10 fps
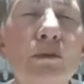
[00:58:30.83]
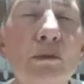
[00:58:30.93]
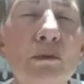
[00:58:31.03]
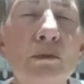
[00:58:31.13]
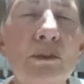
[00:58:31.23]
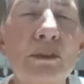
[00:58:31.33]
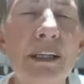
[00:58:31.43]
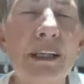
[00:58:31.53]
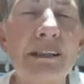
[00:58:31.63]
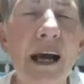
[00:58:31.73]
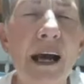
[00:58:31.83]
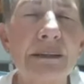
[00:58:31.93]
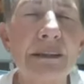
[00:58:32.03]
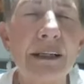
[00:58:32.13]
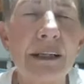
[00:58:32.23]
turcusita
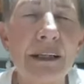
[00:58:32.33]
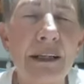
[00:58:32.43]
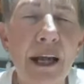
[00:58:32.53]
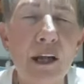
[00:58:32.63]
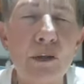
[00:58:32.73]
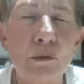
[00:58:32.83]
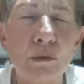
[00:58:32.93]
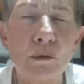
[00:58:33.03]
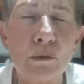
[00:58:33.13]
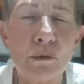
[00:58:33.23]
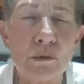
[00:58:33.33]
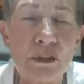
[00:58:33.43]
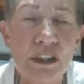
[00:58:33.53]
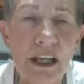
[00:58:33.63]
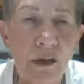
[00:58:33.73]
atiquietu
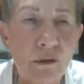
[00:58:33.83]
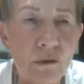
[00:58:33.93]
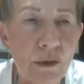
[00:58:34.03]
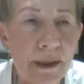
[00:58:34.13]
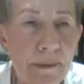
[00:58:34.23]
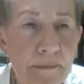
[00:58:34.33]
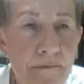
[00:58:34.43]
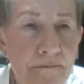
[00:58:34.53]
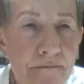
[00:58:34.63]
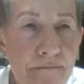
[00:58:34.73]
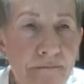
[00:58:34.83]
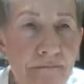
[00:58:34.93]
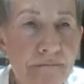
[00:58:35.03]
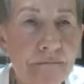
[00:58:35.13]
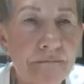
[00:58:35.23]
uturcusiandune.
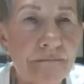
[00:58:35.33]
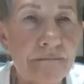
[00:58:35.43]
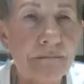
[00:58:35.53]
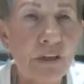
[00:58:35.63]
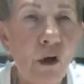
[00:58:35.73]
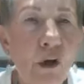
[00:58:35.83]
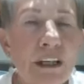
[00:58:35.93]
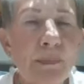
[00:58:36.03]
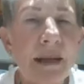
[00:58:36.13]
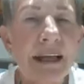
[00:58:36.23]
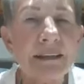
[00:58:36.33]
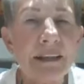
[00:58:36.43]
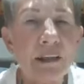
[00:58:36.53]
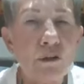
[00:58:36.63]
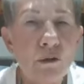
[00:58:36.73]
God is
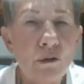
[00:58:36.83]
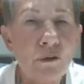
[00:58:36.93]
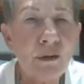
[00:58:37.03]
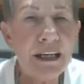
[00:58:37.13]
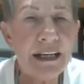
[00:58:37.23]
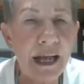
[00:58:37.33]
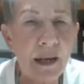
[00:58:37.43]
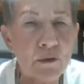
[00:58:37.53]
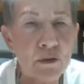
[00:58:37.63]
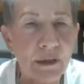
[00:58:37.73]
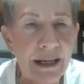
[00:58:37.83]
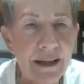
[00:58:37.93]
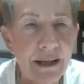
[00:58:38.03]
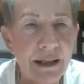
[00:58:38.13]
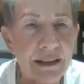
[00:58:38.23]
placing two, three names
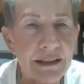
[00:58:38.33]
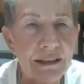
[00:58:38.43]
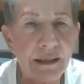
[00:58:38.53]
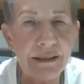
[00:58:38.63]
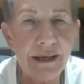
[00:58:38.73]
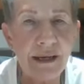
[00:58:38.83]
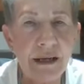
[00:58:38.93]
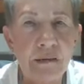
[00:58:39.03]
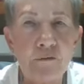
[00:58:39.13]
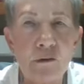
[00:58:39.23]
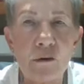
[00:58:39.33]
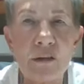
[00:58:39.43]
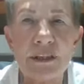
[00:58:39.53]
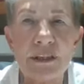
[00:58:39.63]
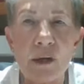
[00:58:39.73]
together. It's Tandeka,
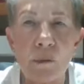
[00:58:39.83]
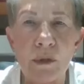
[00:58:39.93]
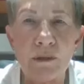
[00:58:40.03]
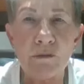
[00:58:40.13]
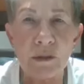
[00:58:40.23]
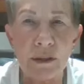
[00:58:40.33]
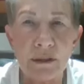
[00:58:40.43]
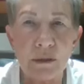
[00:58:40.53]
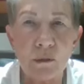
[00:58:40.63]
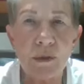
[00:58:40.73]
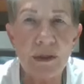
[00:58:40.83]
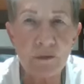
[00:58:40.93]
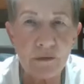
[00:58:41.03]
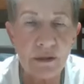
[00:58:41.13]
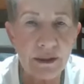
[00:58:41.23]
Florence, and Winifred.
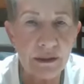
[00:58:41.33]
Winfred.